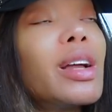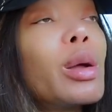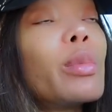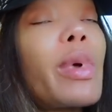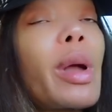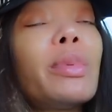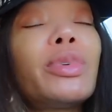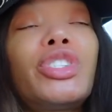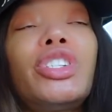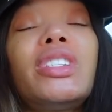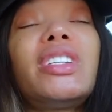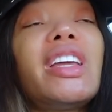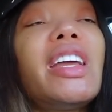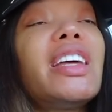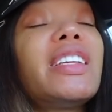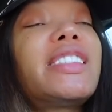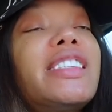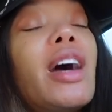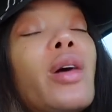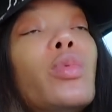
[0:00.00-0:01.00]
Baby, she
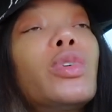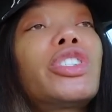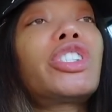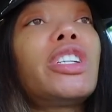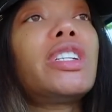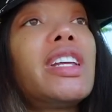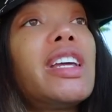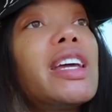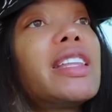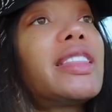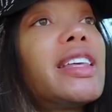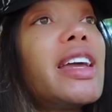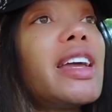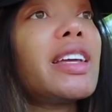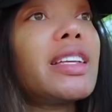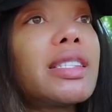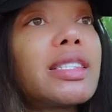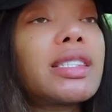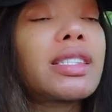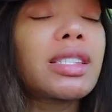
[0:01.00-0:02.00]
did something when she did
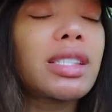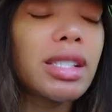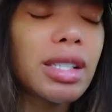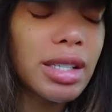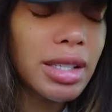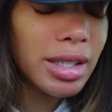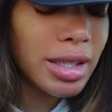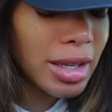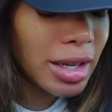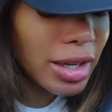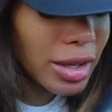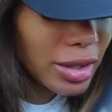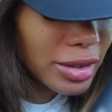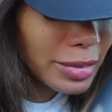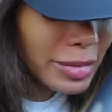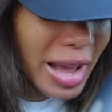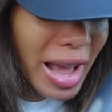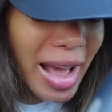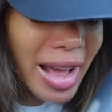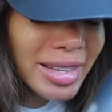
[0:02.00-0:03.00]
this. Taking
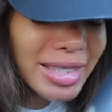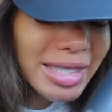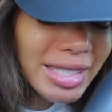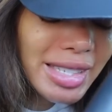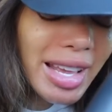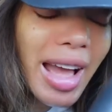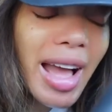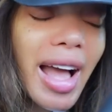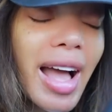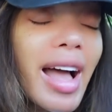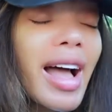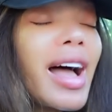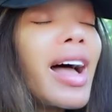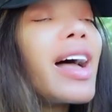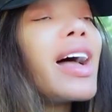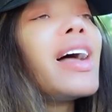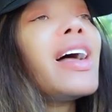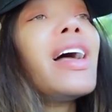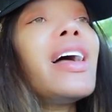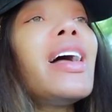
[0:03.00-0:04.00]
up
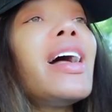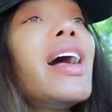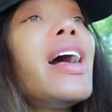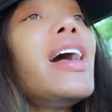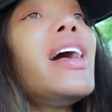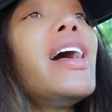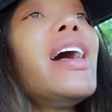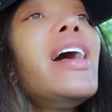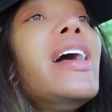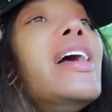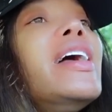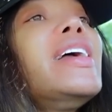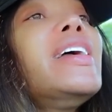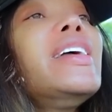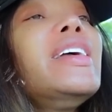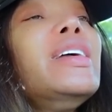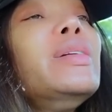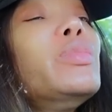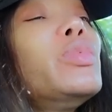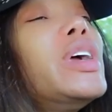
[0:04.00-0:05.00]

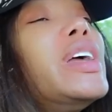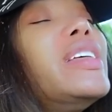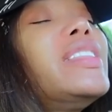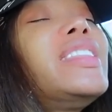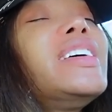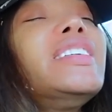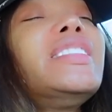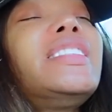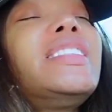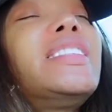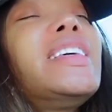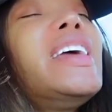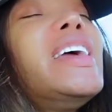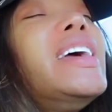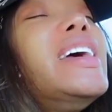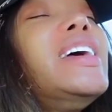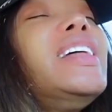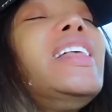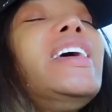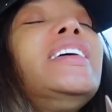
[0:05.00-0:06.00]
time with the
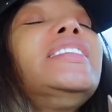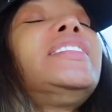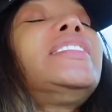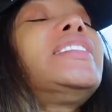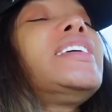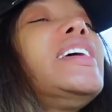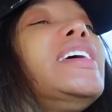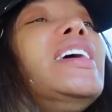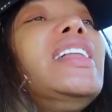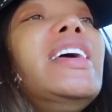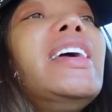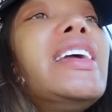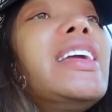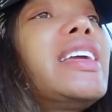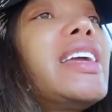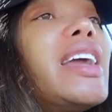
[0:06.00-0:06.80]
silly, silly